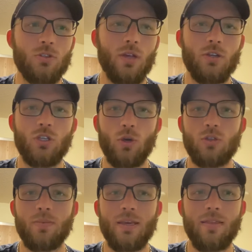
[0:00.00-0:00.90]
So that
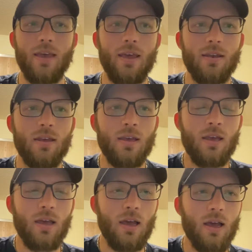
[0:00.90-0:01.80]
shows me that
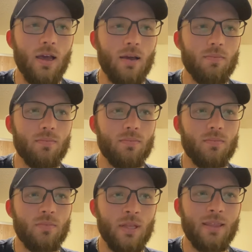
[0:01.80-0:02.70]
that